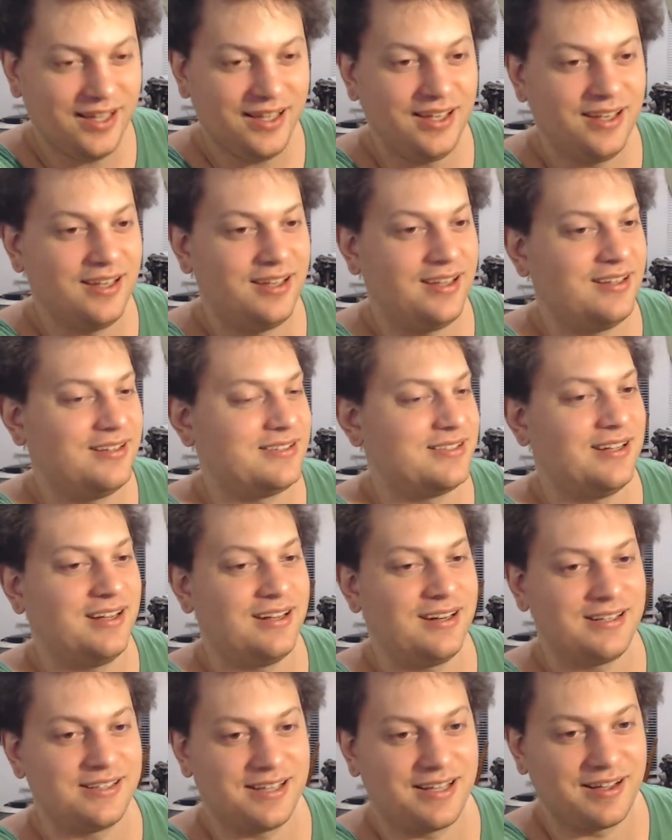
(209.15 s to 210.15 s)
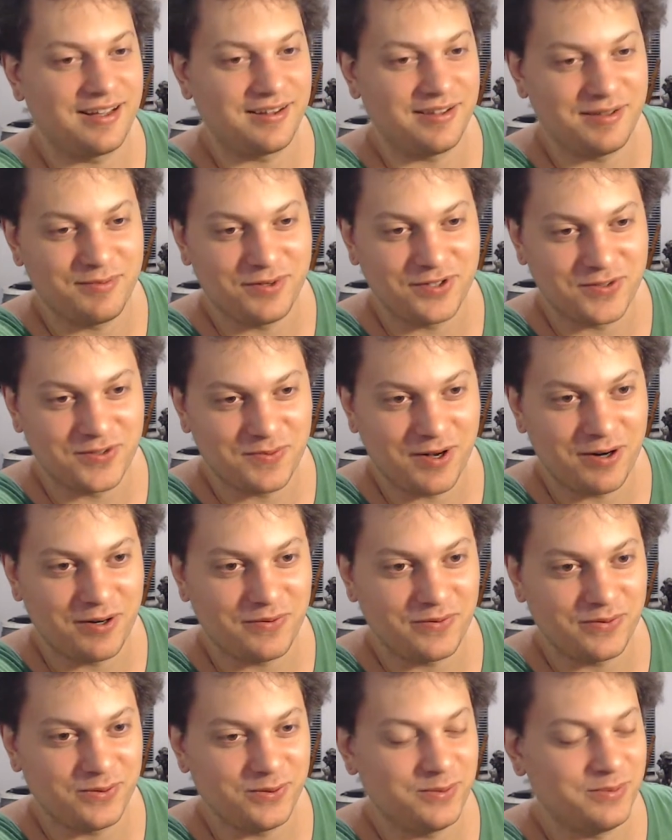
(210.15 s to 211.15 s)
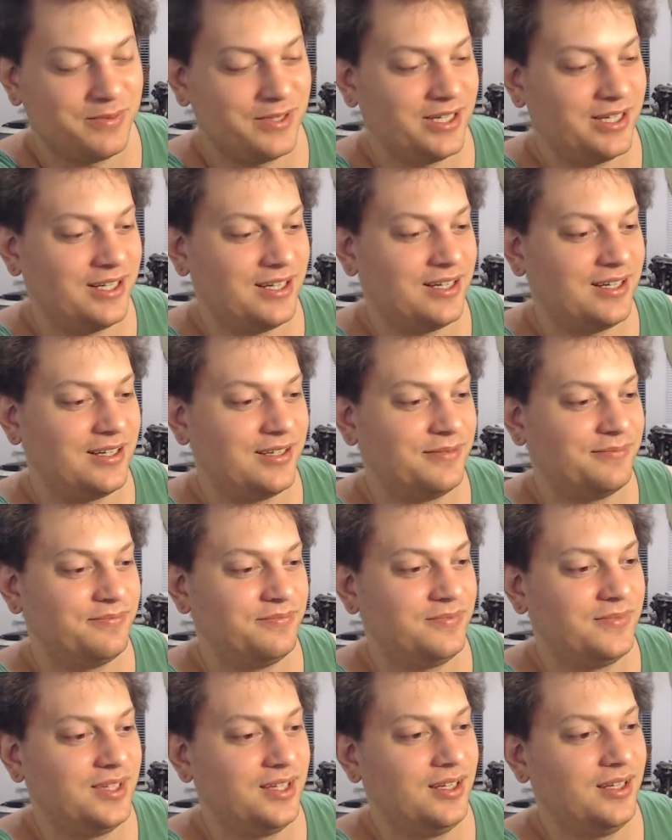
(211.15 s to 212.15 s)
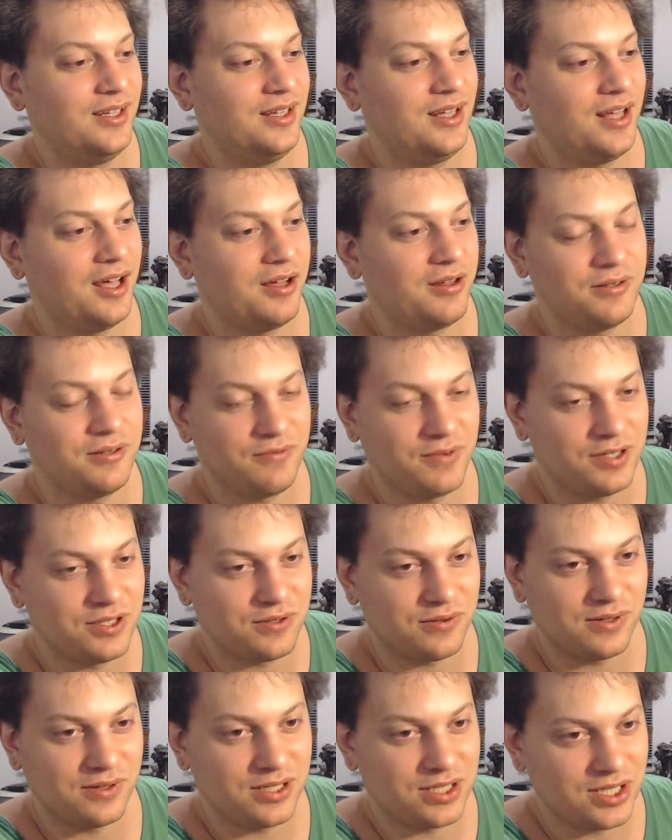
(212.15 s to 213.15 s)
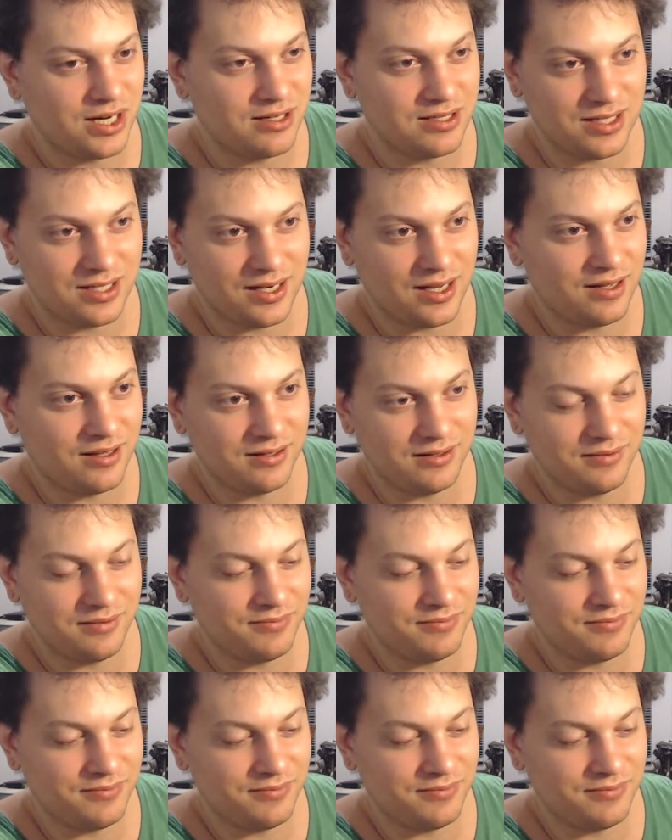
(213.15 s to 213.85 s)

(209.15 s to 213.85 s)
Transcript: it's not exactly the most powerful, but um, I'll eventually change it out.